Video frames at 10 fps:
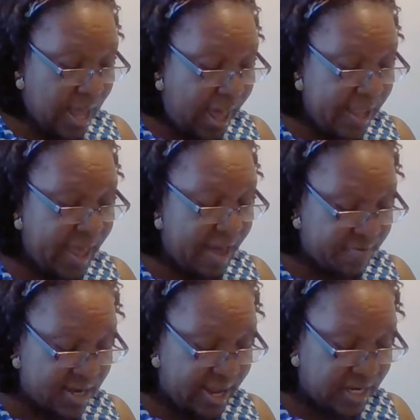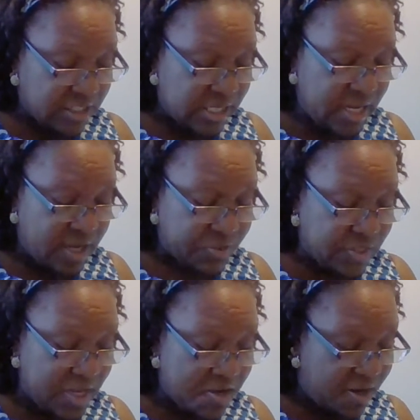I have an idea,
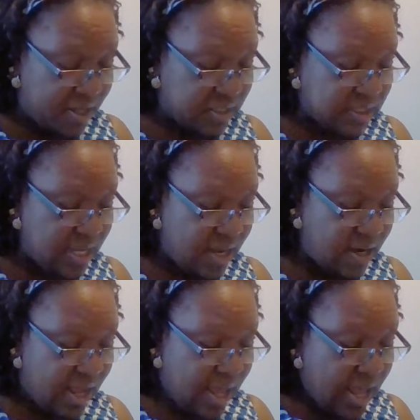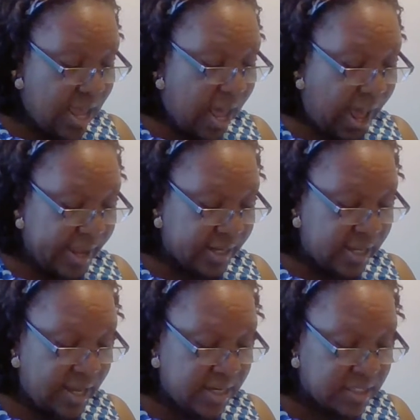said Hudson. He
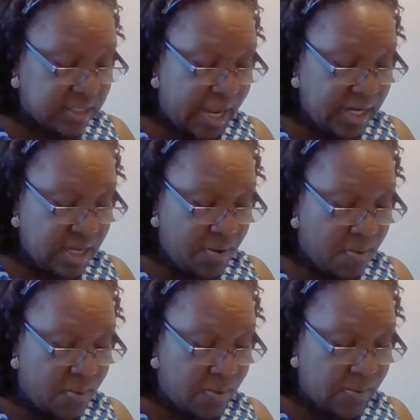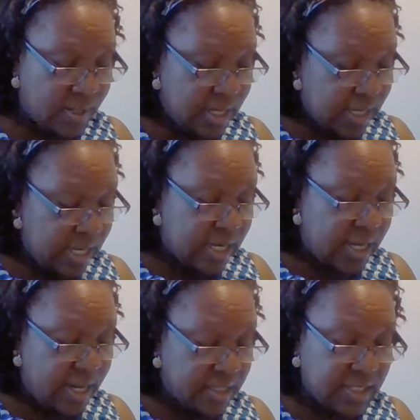cut a tiny
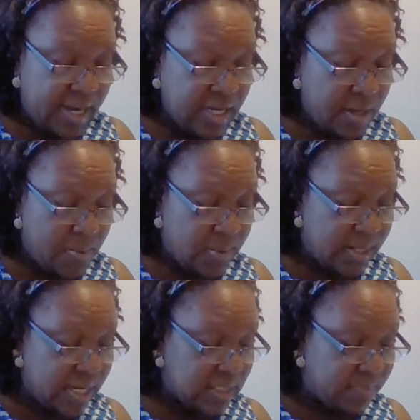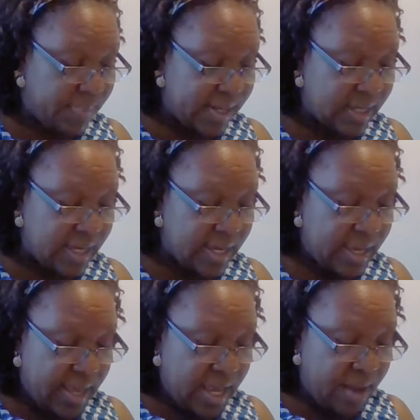hole in his
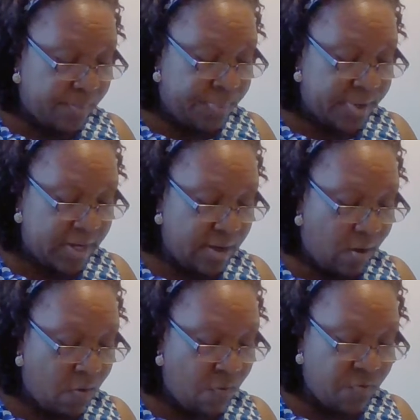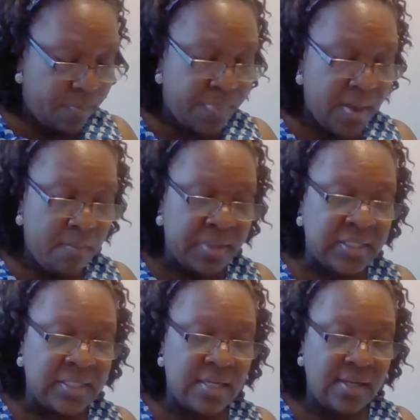blanket and put it over
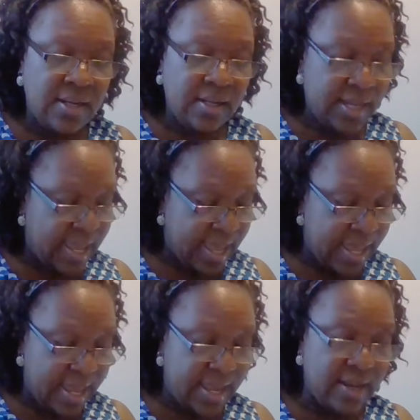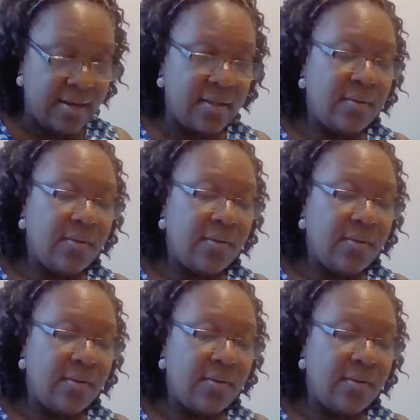Pepperton's head.